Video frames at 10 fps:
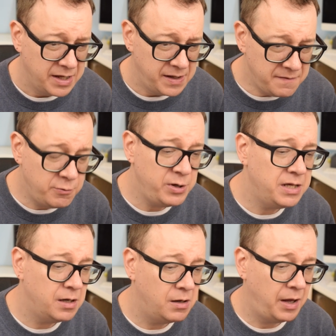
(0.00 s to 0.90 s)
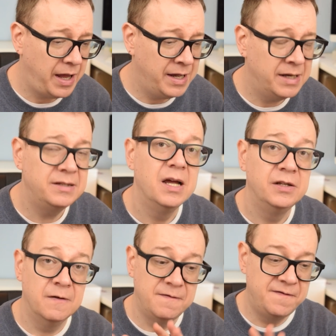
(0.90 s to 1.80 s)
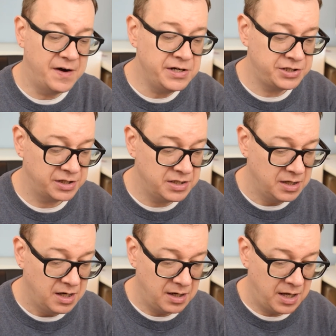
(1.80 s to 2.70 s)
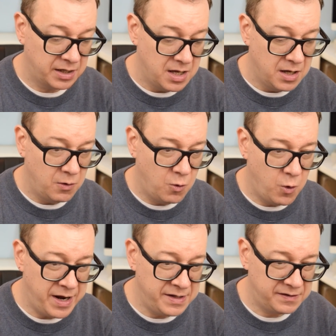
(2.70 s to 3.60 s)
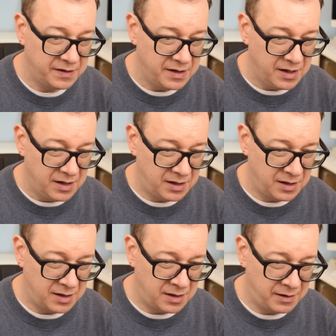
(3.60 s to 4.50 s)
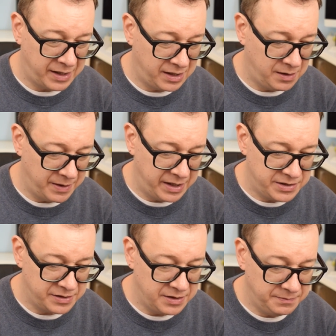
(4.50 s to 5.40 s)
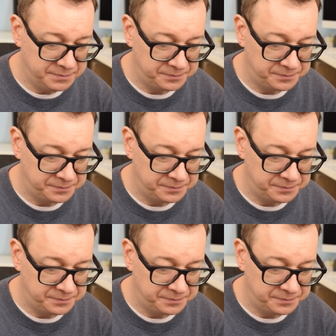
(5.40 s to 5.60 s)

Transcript: If we uh, add the function like with uh, animation,